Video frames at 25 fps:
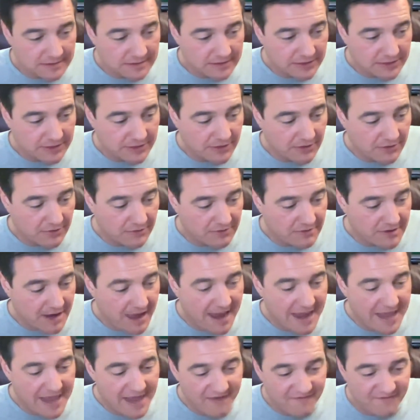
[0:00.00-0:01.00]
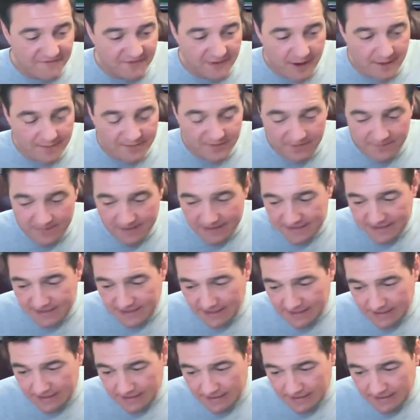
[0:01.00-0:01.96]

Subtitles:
naive and optimistic,